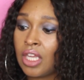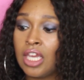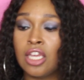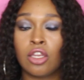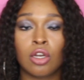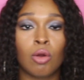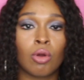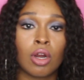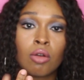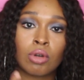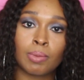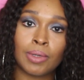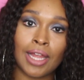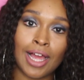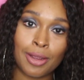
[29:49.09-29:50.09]
And you know what her
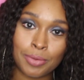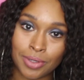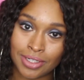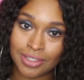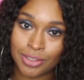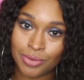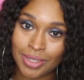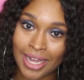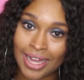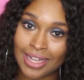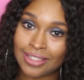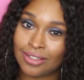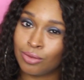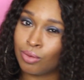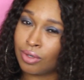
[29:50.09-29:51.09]
reply was, you
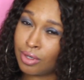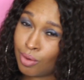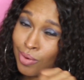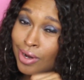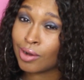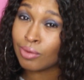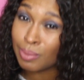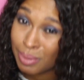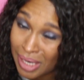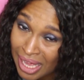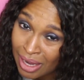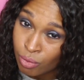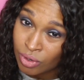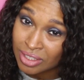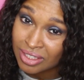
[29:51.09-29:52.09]
guys? You wanna know what her
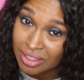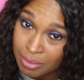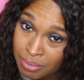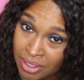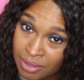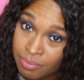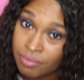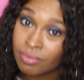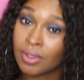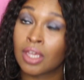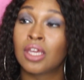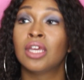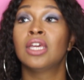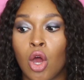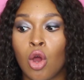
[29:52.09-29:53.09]
reply was to me?
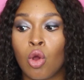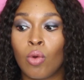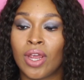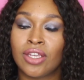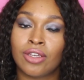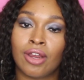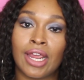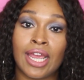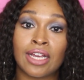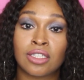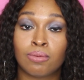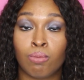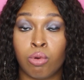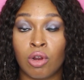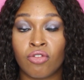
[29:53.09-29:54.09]
oh, and your
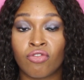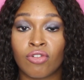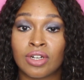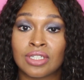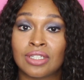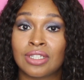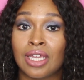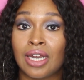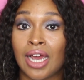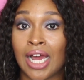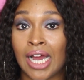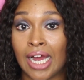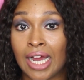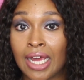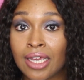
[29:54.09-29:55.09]
ex-boyfriend said
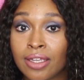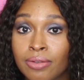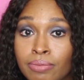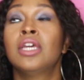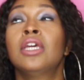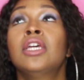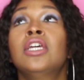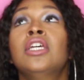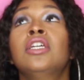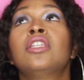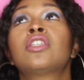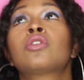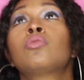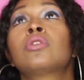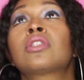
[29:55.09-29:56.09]
hi.
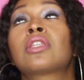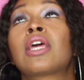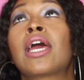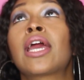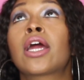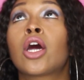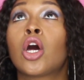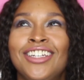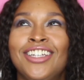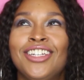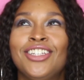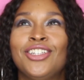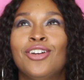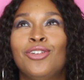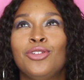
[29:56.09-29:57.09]
She was like,
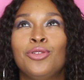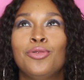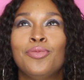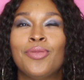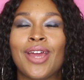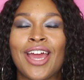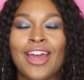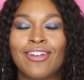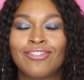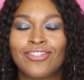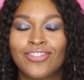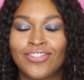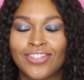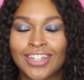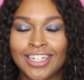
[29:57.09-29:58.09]
yo, you mad
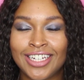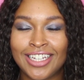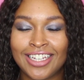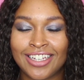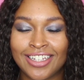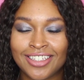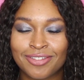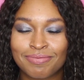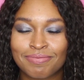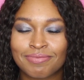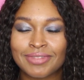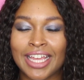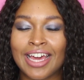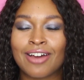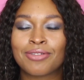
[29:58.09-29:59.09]
funny.
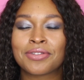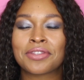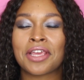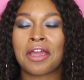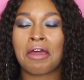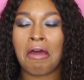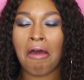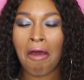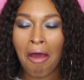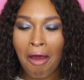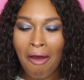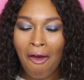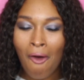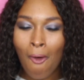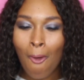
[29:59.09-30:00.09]
I was like,
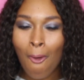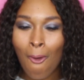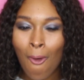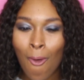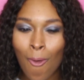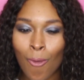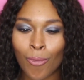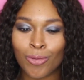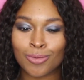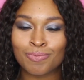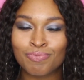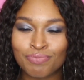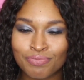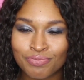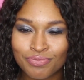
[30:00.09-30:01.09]
oh,
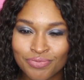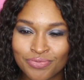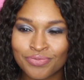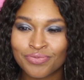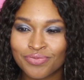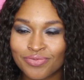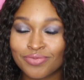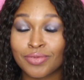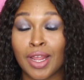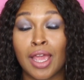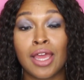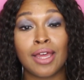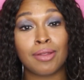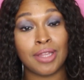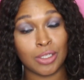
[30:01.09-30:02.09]

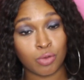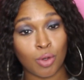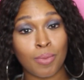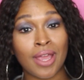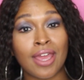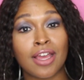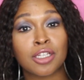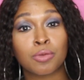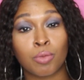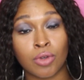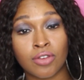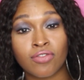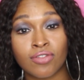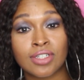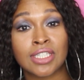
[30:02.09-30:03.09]
that's what my
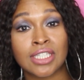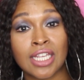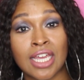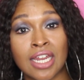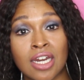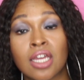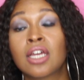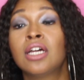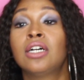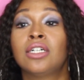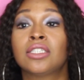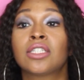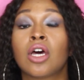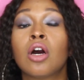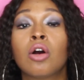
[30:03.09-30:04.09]
ex-boyfriend said. I
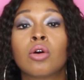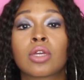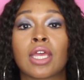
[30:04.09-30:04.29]
was like, oh,